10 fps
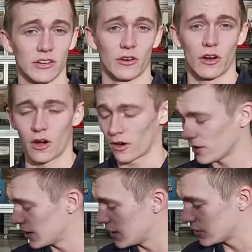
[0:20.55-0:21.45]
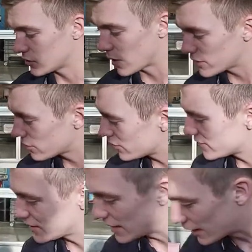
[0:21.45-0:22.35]
in our car. So as you can
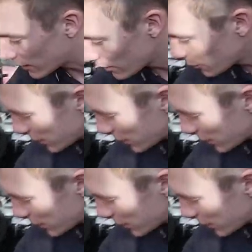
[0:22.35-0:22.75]
see here, we